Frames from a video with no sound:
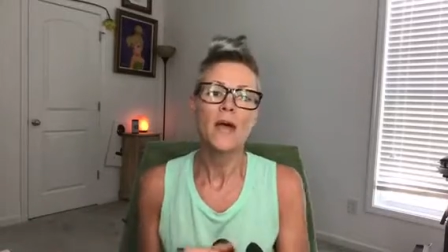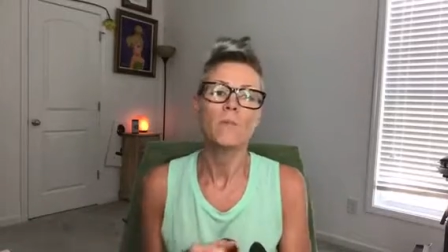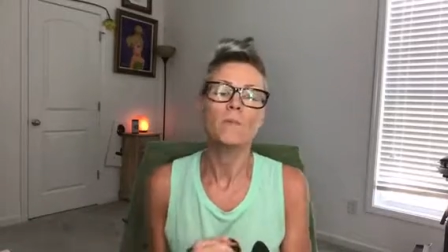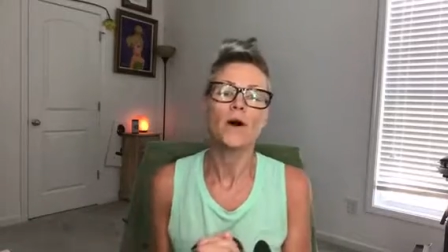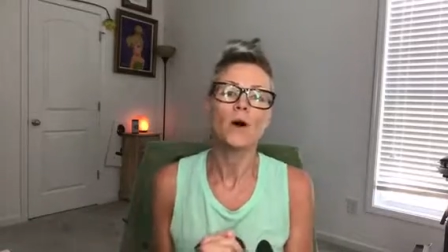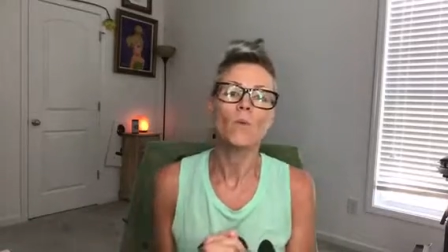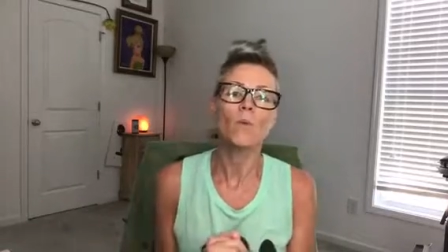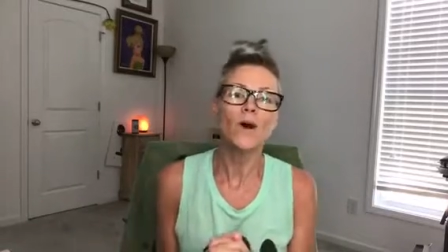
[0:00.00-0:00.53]

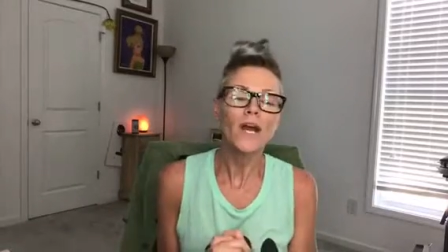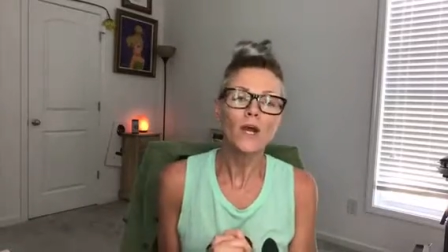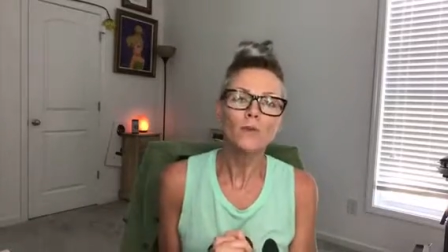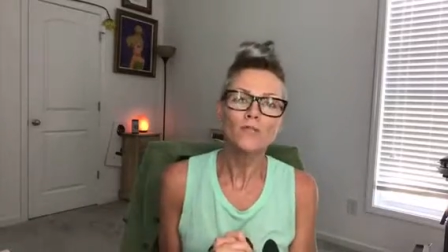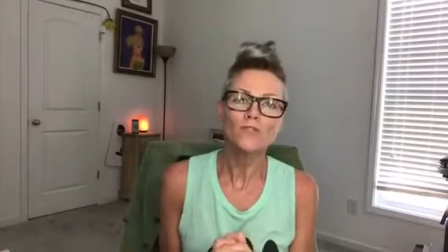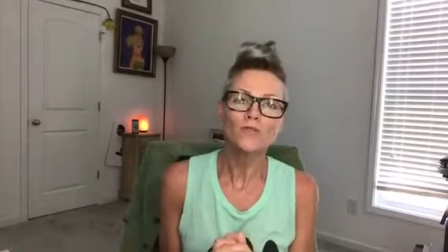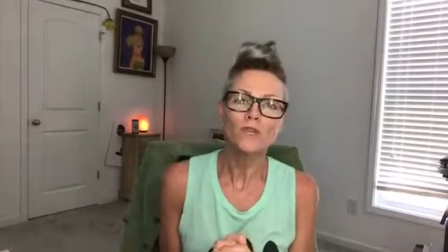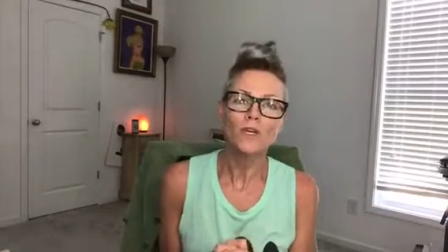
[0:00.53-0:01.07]
But what I
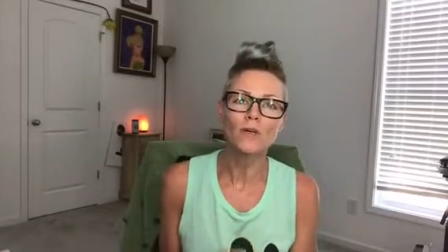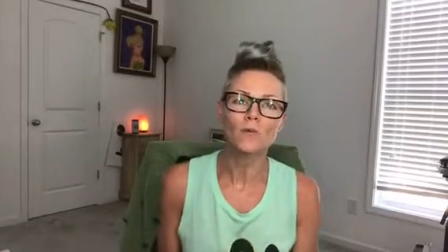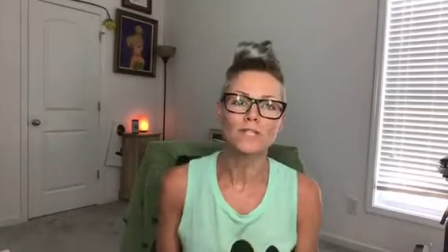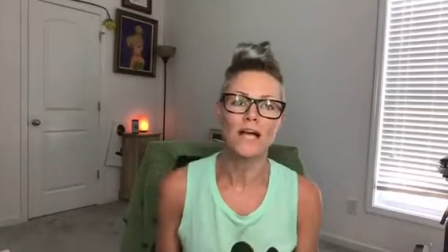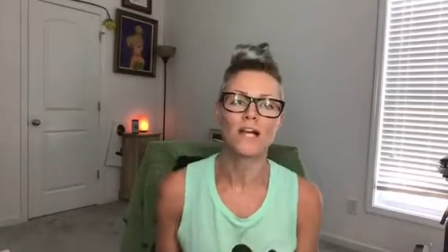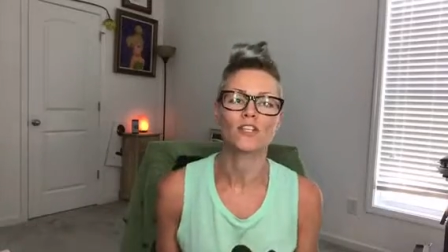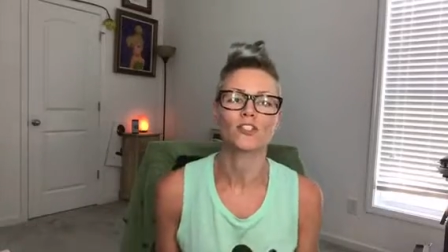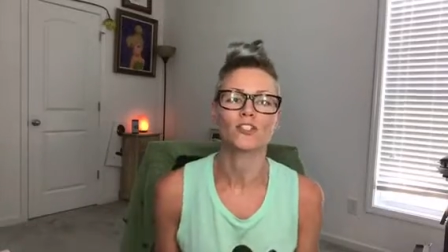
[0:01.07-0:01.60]
was doing was
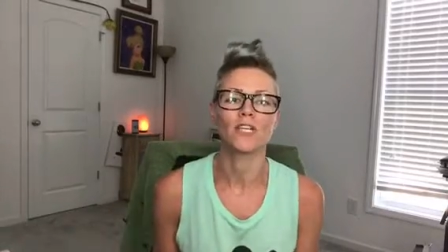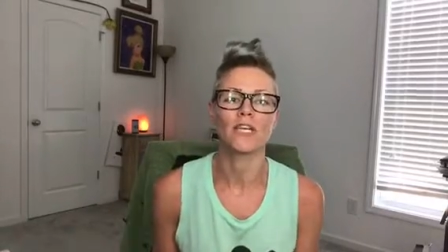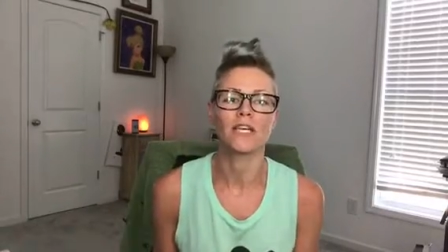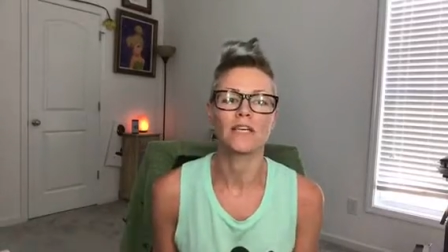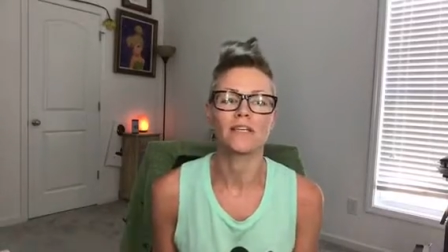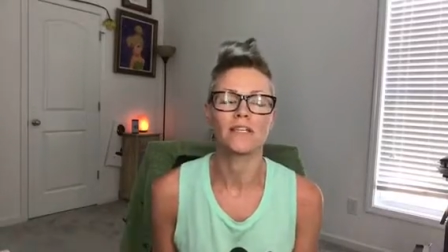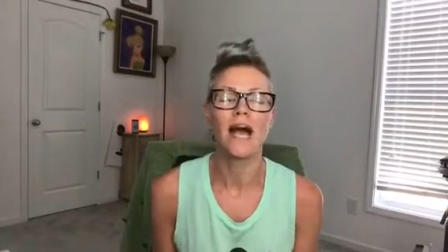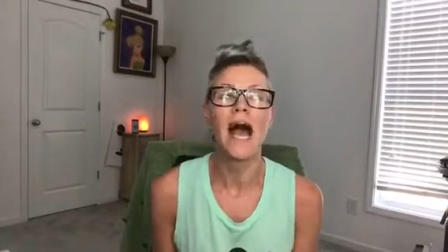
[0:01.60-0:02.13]

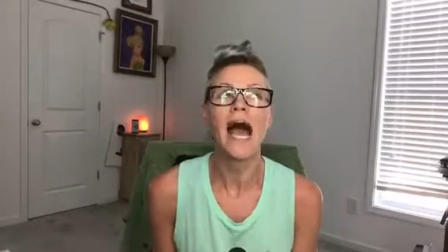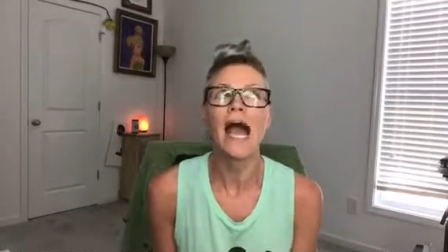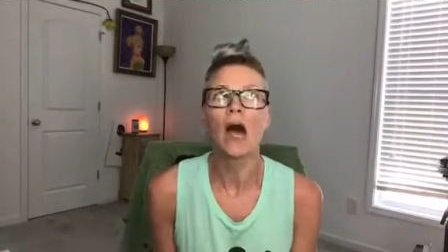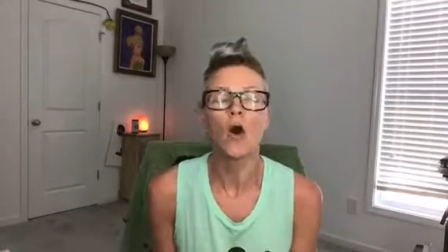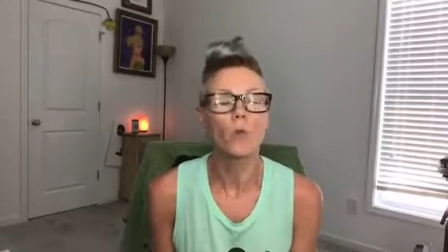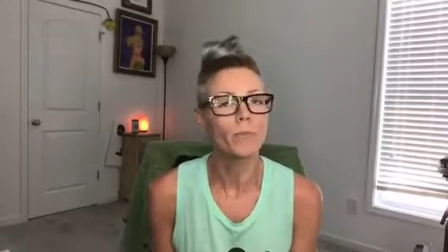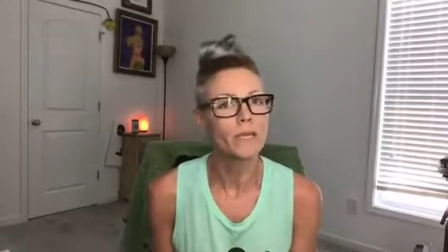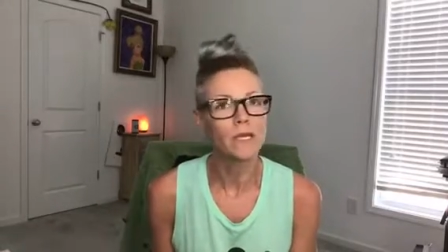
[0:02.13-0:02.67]
actually not
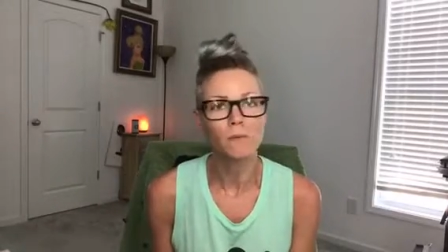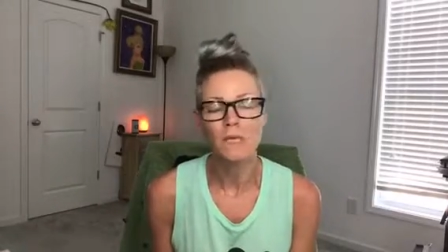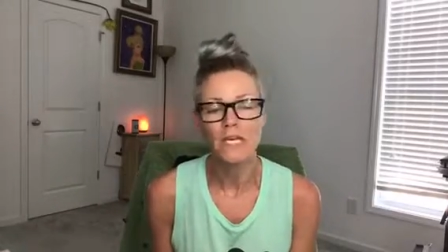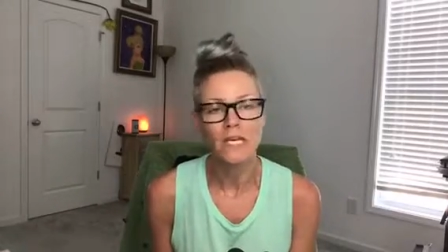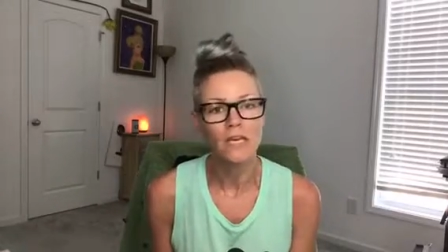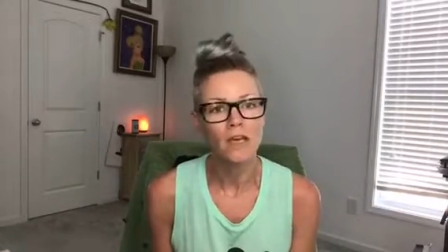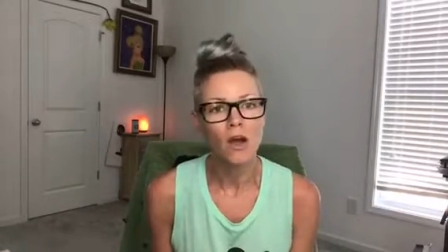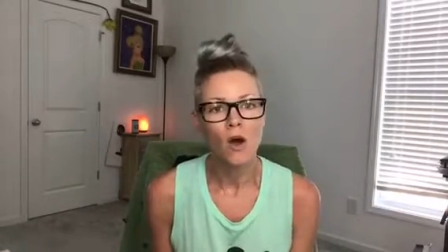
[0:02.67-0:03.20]
helping
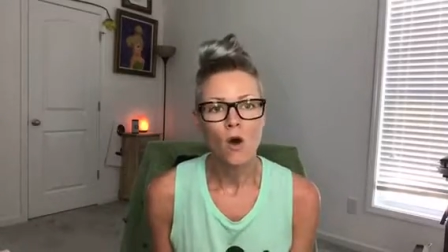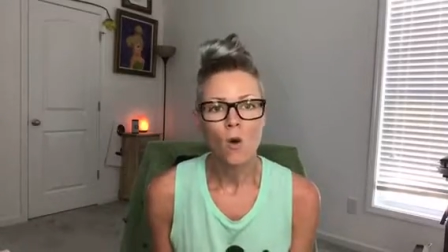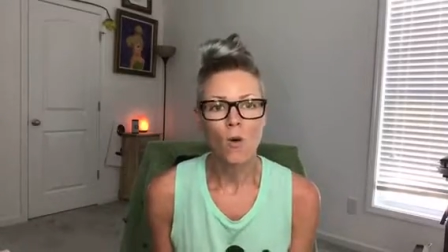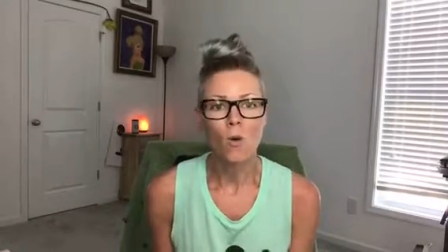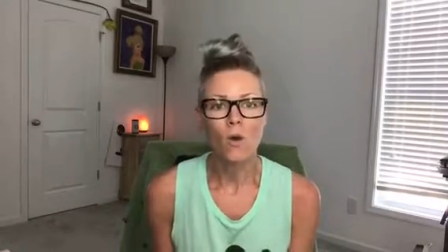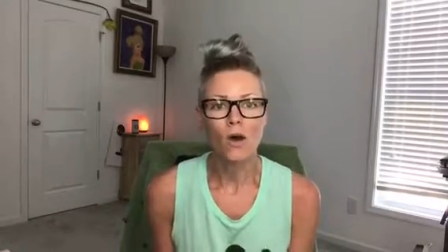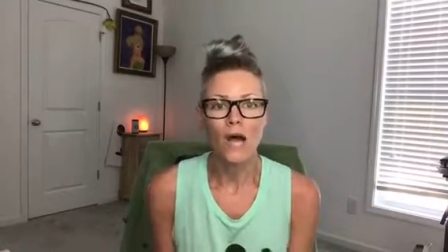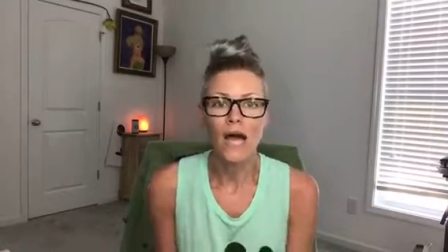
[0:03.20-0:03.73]
me
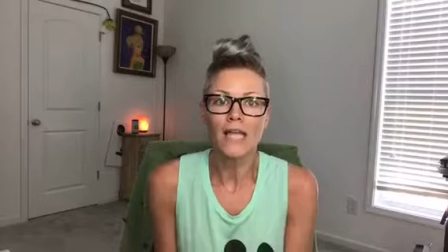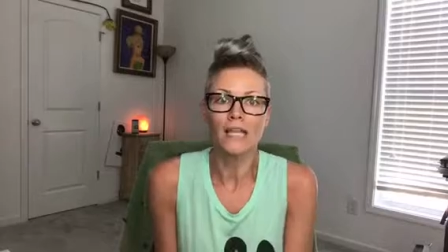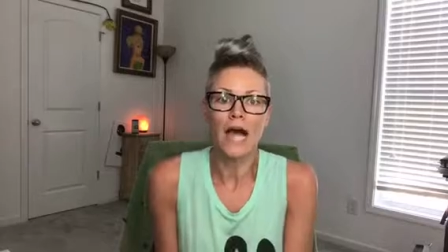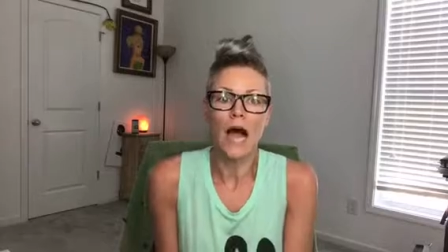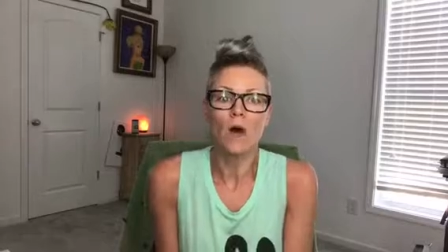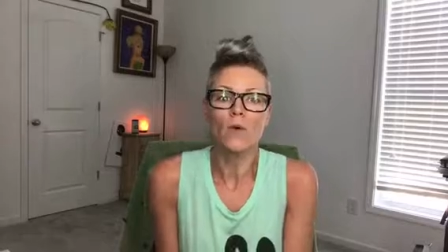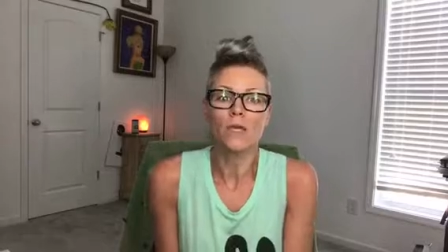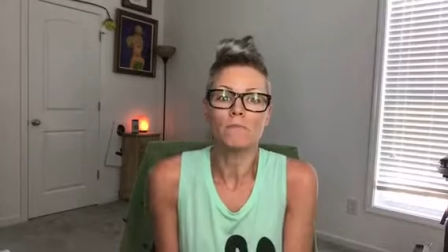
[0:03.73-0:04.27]
or
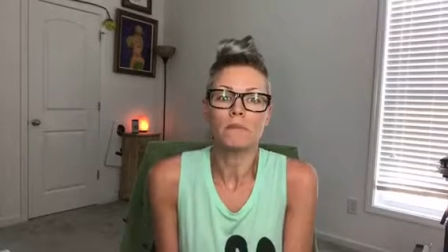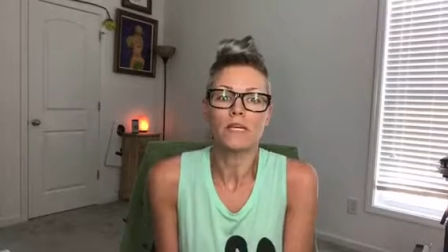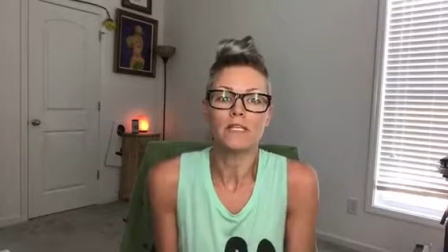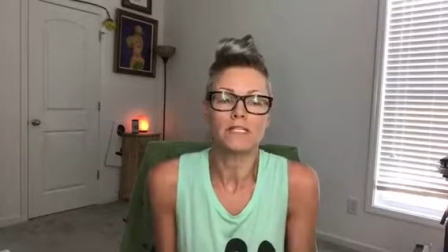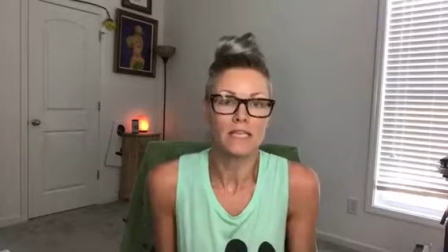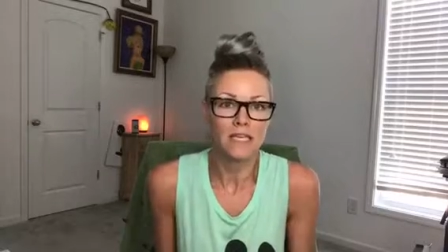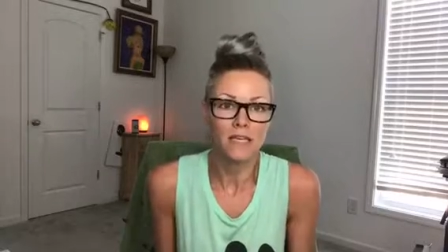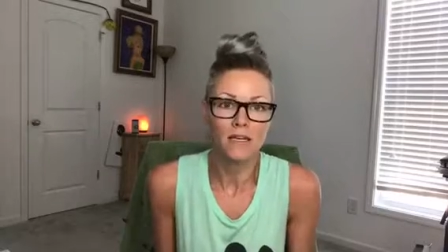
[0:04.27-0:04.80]
allowing me
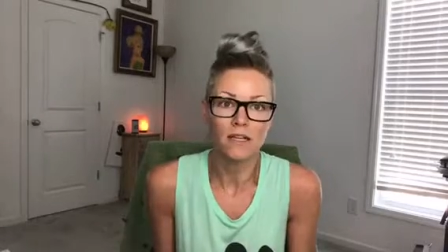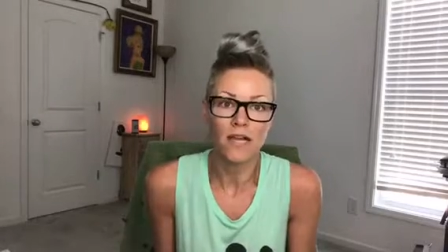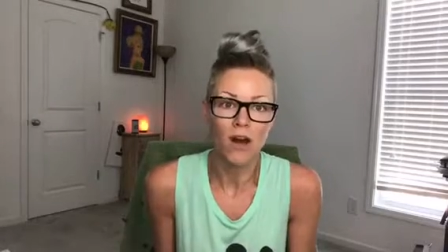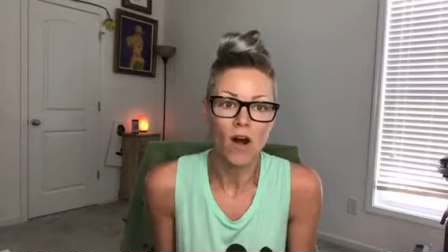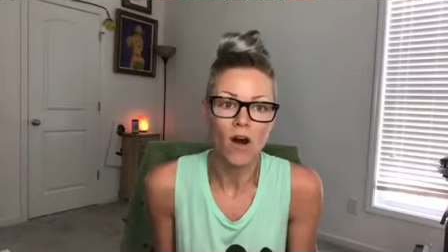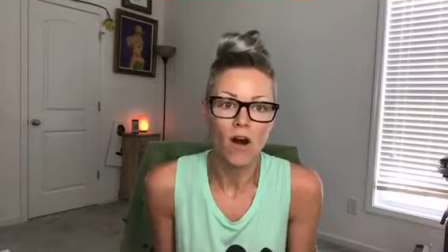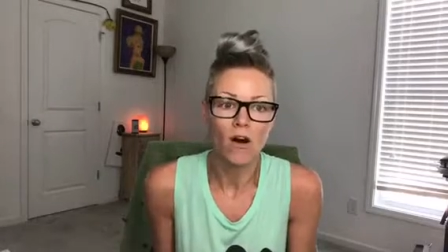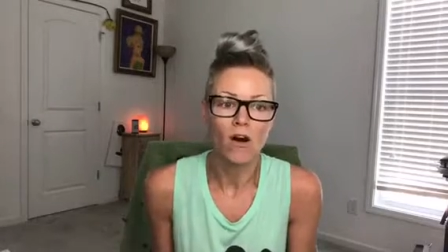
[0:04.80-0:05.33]
to heal at
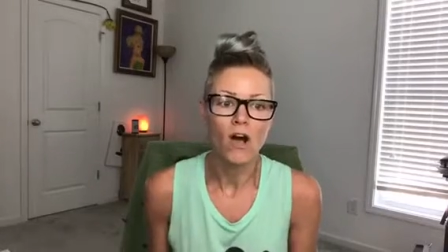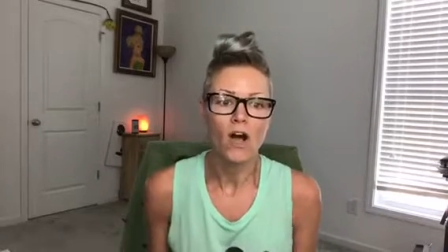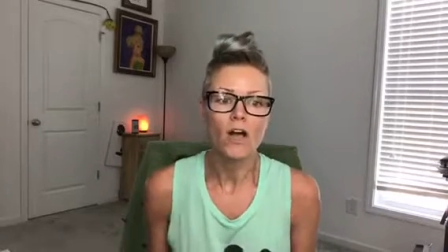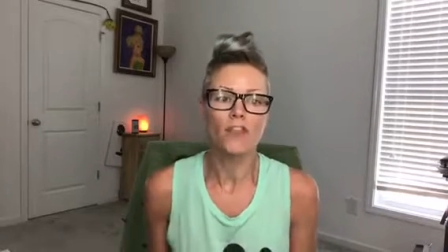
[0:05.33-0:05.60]
all.